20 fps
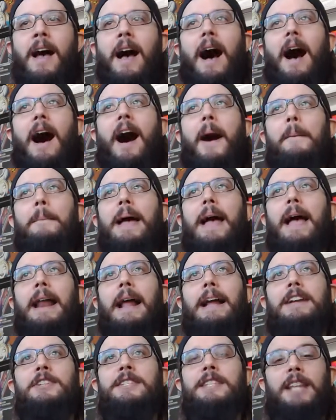And
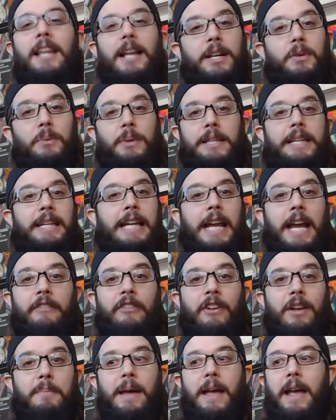I just liked what they gave him,